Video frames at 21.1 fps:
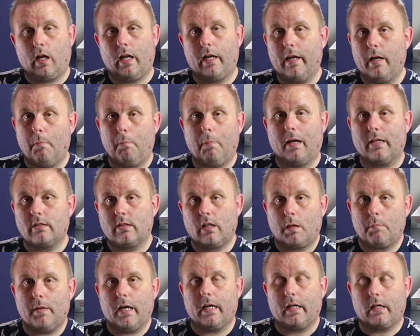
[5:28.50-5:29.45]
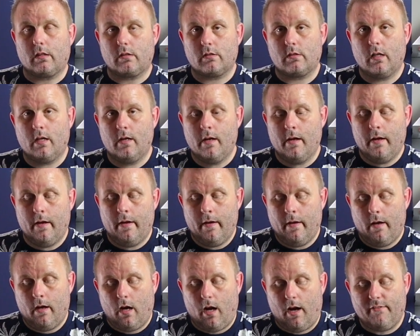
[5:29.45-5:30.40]
clear plastic bags.
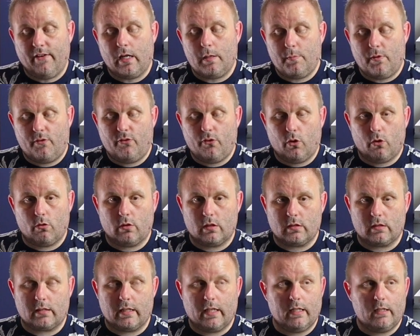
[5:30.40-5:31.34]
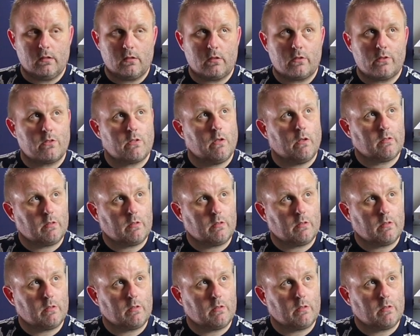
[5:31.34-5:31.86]
I've had it before on sets,